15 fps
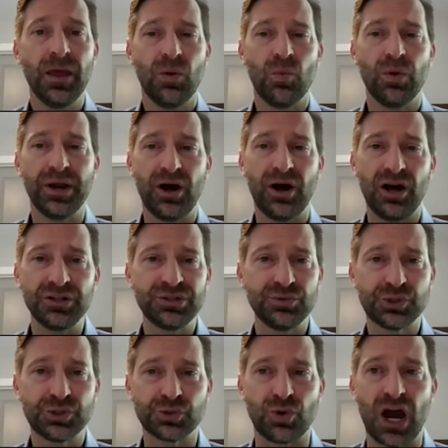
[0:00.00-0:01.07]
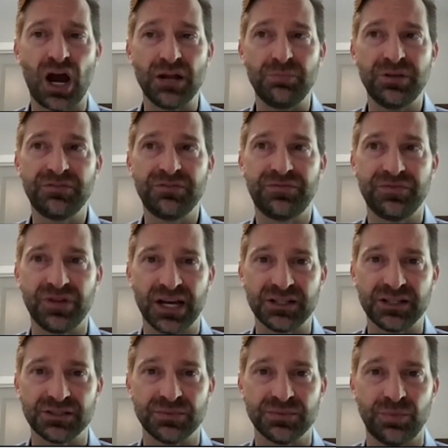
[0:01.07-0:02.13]
We also try to be
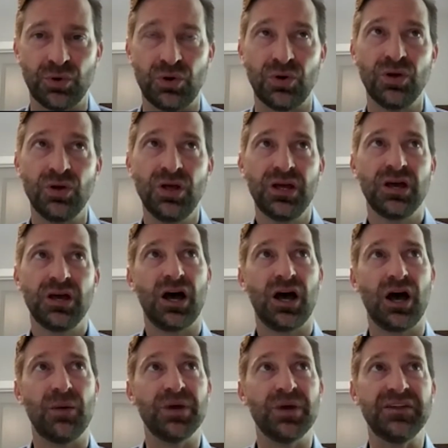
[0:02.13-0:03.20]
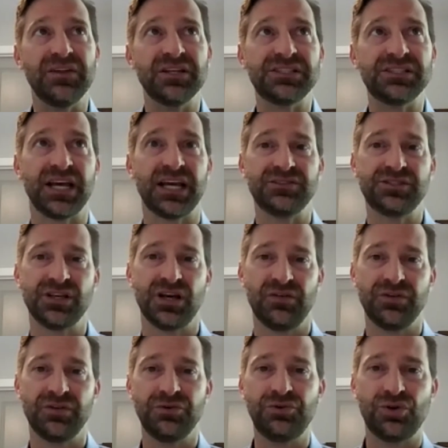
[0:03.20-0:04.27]
flexible in the sense
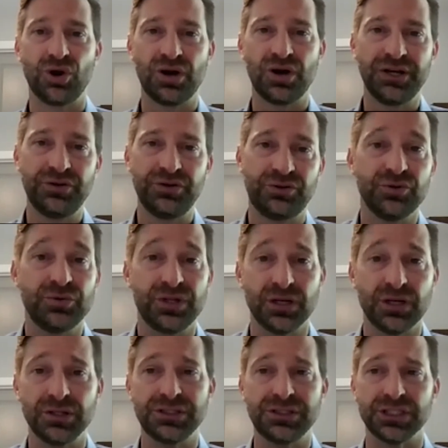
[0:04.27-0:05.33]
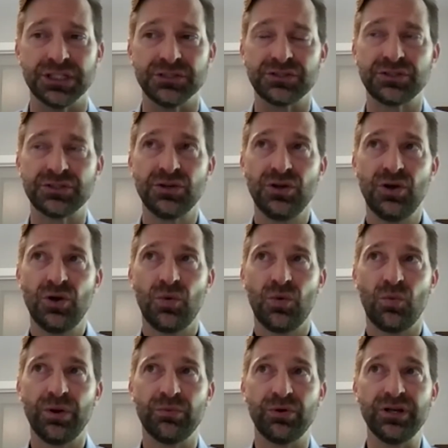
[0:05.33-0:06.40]
of during due diligence,
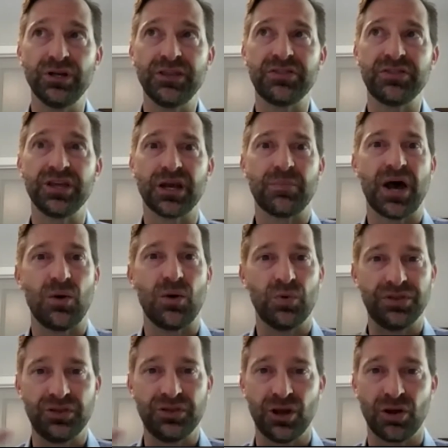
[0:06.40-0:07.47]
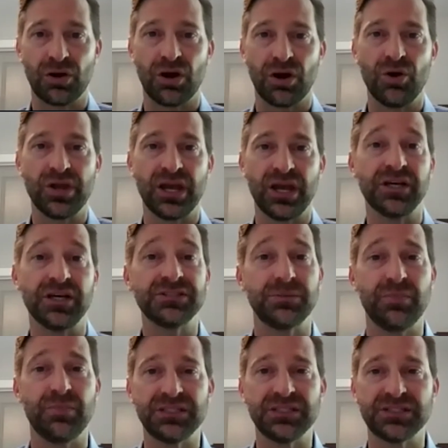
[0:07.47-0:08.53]
we really think about with the owner, okay, does
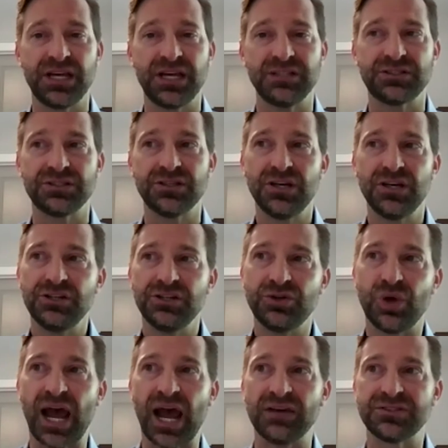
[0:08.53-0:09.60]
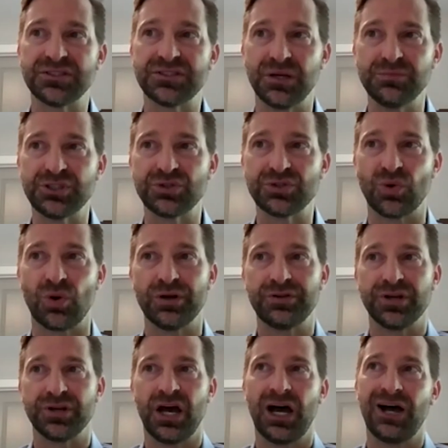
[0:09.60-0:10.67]
it make sense to have some
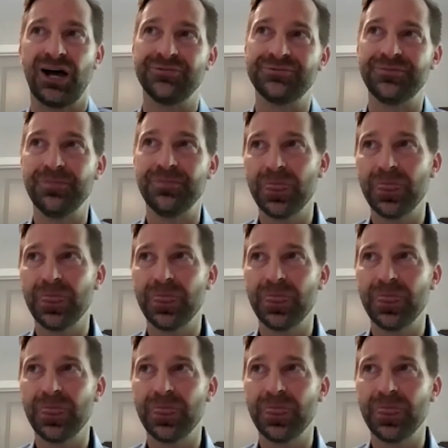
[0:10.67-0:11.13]
sort of,